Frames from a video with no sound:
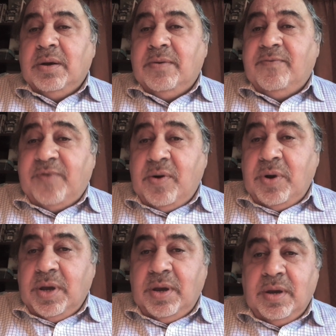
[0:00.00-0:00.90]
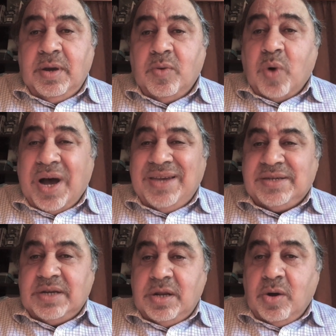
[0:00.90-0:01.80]
very
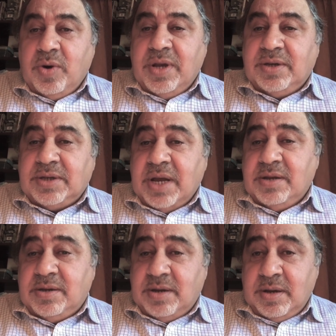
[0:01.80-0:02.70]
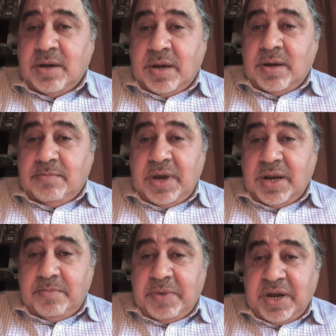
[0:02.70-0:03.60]
wisely noticed and made
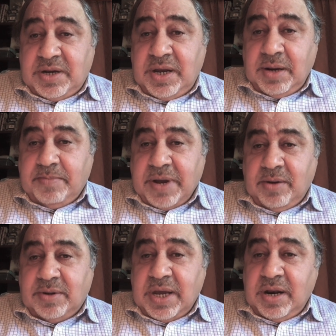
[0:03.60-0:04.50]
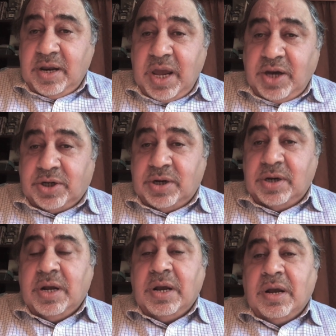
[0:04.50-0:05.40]
a big deal about, the alienation
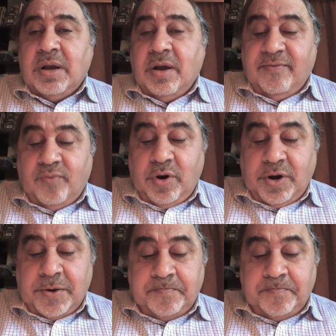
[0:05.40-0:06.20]
of work.